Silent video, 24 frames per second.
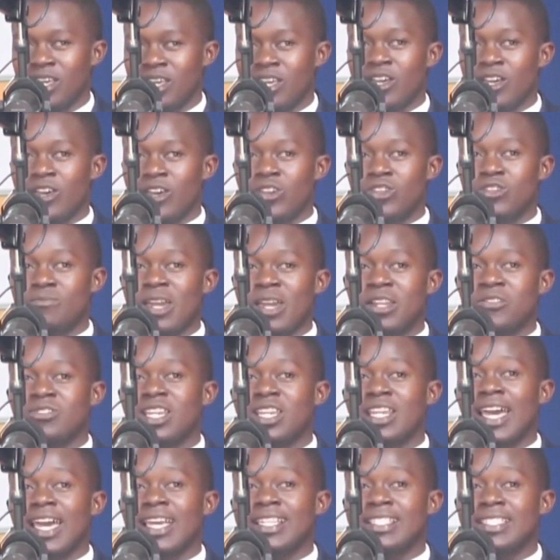You might
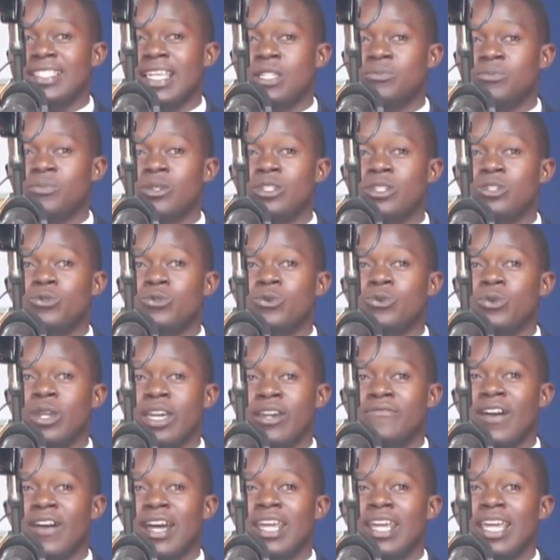realize that we do
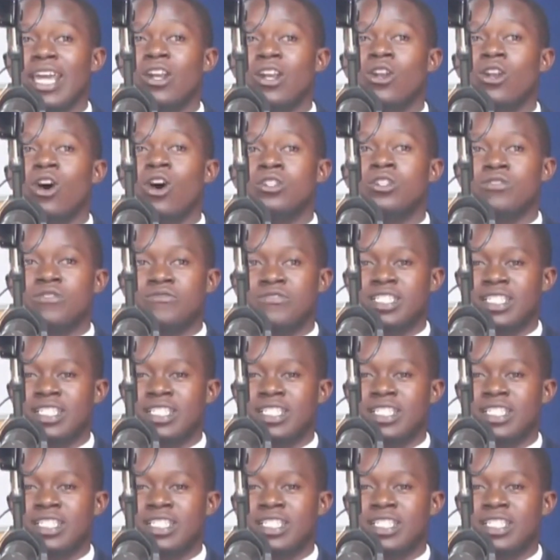have a lot of